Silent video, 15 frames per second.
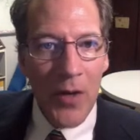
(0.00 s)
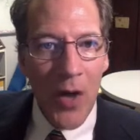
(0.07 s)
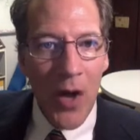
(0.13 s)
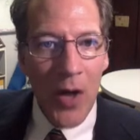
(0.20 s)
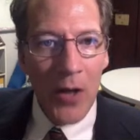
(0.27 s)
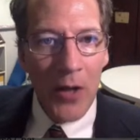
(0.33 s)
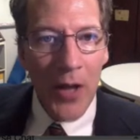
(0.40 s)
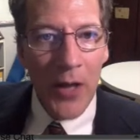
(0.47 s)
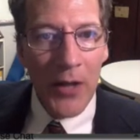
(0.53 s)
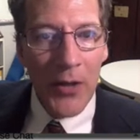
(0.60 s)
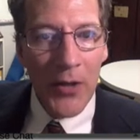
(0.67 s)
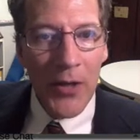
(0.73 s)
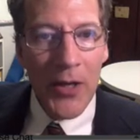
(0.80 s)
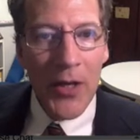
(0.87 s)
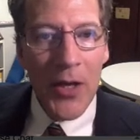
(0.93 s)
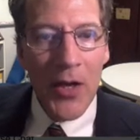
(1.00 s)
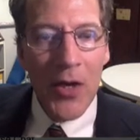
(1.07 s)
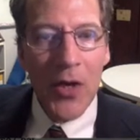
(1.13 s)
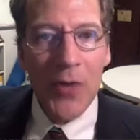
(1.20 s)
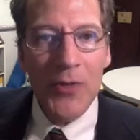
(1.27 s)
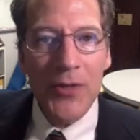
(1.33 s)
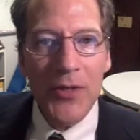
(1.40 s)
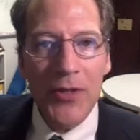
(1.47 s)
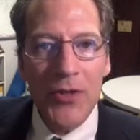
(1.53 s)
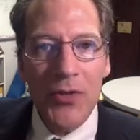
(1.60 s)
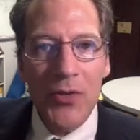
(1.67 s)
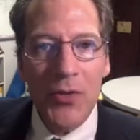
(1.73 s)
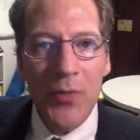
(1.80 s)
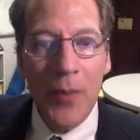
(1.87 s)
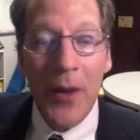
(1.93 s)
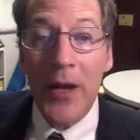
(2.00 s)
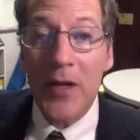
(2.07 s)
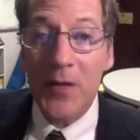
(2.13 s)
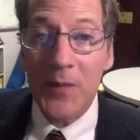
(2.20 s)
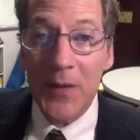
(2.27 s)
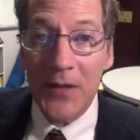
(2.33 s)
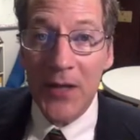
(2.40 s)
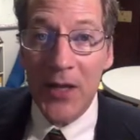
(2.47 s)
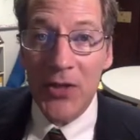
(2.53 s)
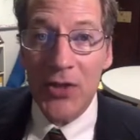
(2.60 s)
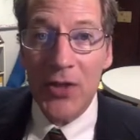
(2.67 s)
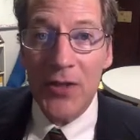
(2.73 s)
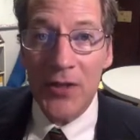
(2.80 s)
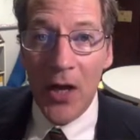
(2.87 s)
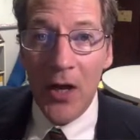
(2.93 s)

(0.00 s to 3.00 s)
online learning, goes into my expectations